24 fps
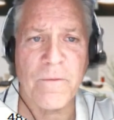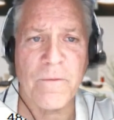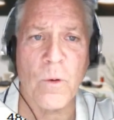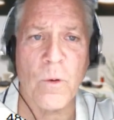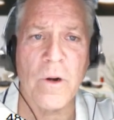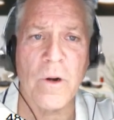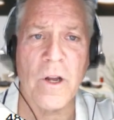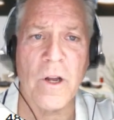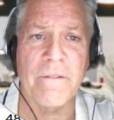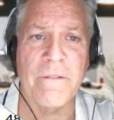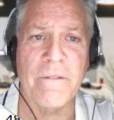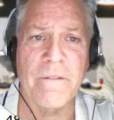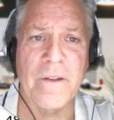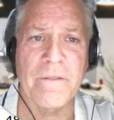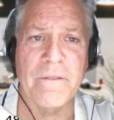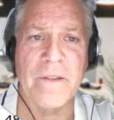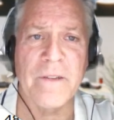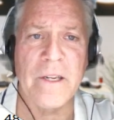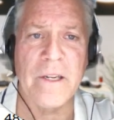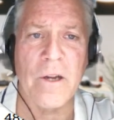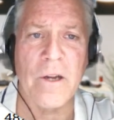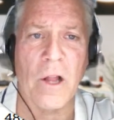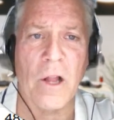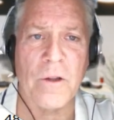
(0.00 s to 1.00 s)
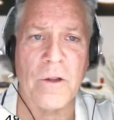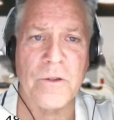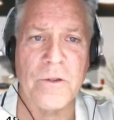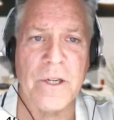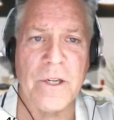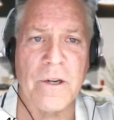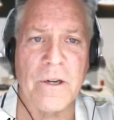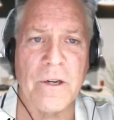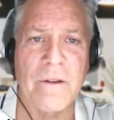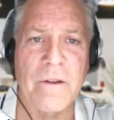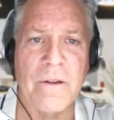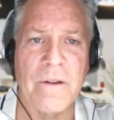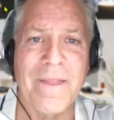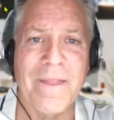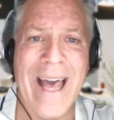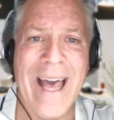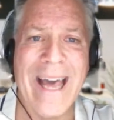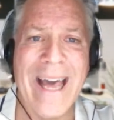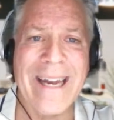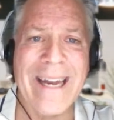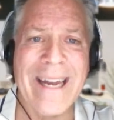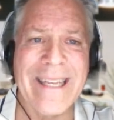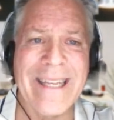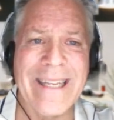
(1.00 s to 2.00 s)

that's $450 here.